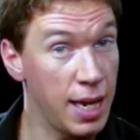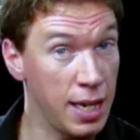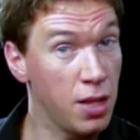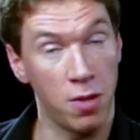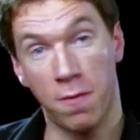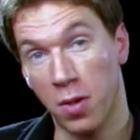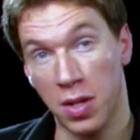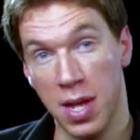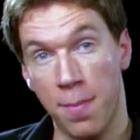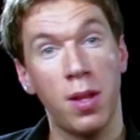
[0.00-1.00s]
In England, for
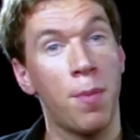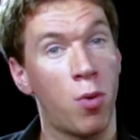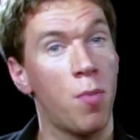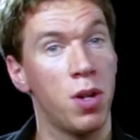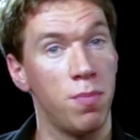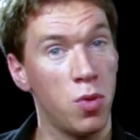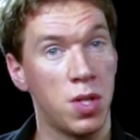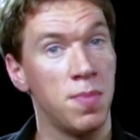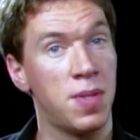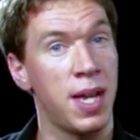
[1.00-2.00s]
example, a prominent
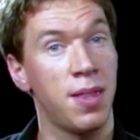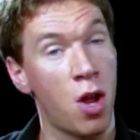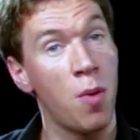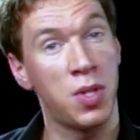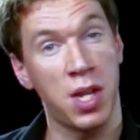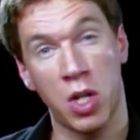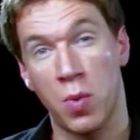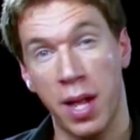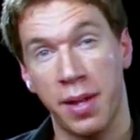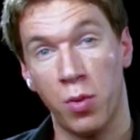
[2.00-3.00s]
Muslim said that
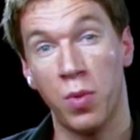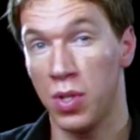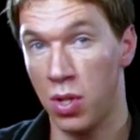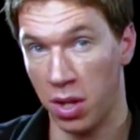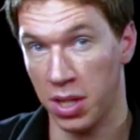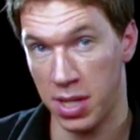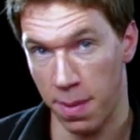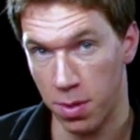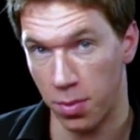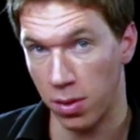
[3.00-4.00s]
homosexuality was not
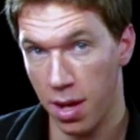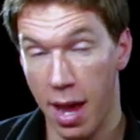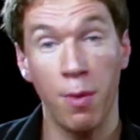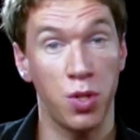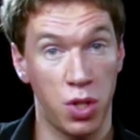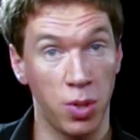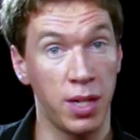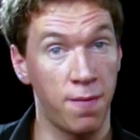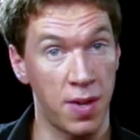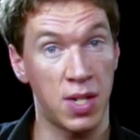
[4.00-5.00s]
acceptable and was
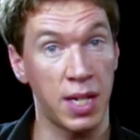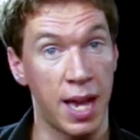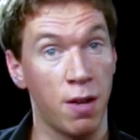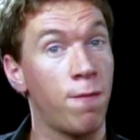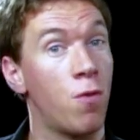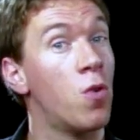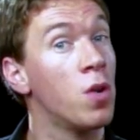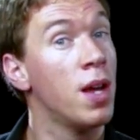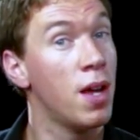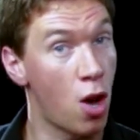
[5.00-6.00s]
duly investigated
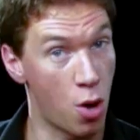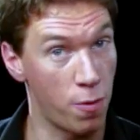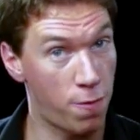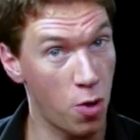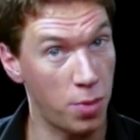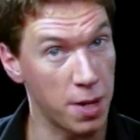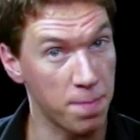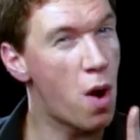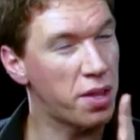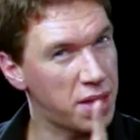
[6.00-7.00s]
for homophobia,
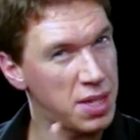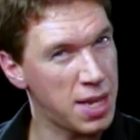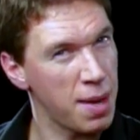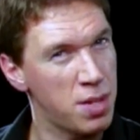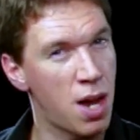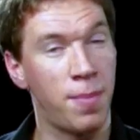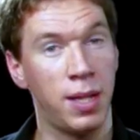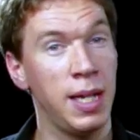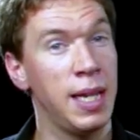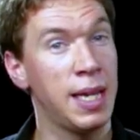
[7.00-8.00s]
while at the same time a
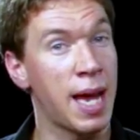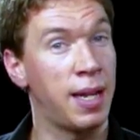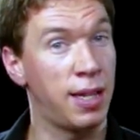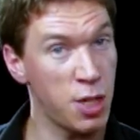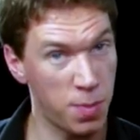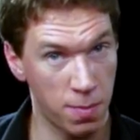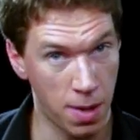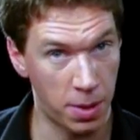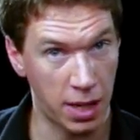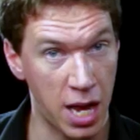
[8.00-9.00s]
leading gay and lesbian
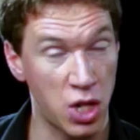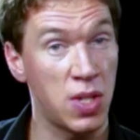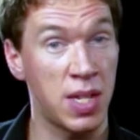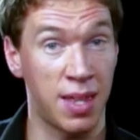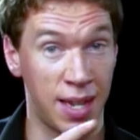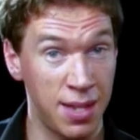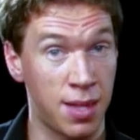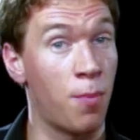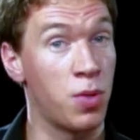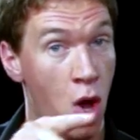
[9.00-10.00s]
publication said that
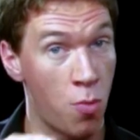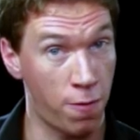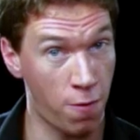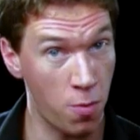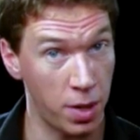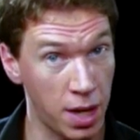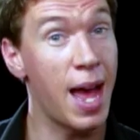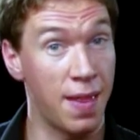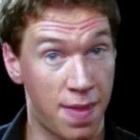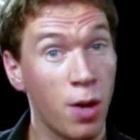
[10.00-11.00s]
Islam was homophobic
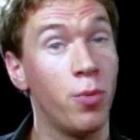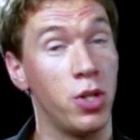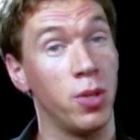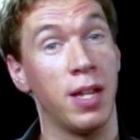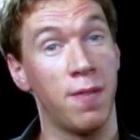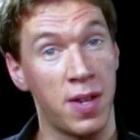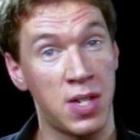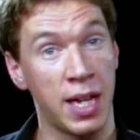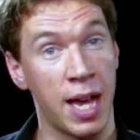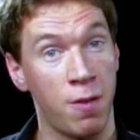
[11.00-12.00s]
and they were duly
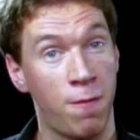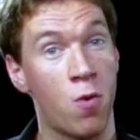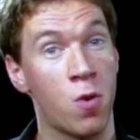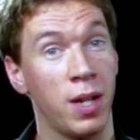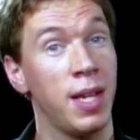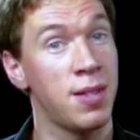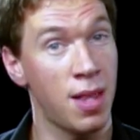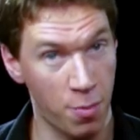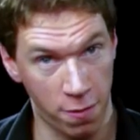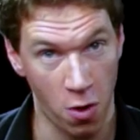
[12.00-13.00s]
investigated for
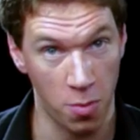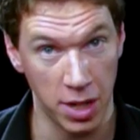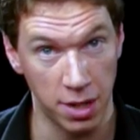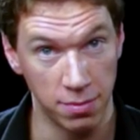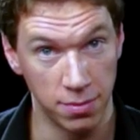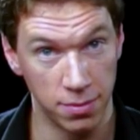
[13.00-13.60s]
Islamophobia.